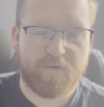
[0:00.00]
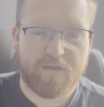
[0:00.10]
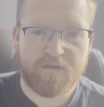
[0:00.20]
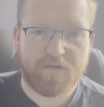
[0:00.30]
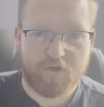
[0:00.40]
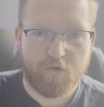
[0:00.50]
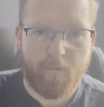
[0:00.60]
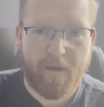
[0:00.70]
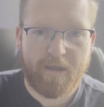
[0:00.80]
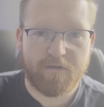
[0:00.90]
within the
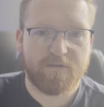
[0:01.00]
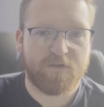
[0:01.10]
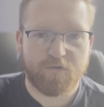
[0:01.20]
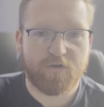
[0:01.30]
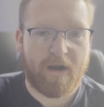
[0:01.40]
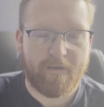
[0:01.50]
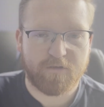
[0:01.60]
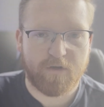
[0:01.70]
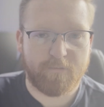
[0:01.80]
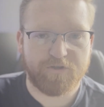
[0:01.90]
control panel to try to
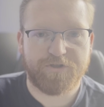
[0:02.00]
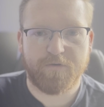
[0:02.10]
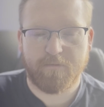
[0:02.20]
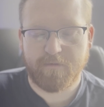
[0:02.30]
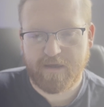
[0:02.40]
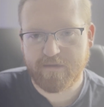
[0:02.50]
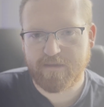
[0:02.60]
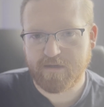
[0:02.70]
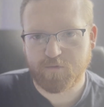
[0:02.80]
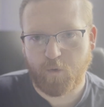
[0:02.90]
troubleshoot and get
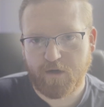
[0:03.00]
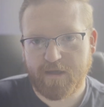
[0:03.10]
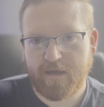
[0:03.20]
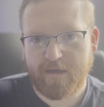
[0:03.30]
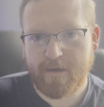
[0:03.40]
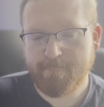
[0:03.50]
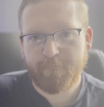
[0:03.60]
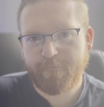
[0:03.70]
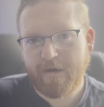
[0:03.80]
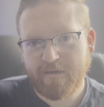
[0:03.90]
things working again.
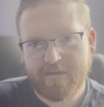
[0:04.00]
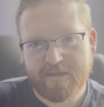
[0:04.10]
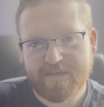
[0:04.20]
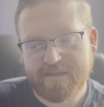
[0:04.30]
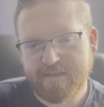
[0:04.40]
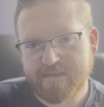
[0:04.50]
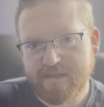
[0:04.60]
And finally, that takes us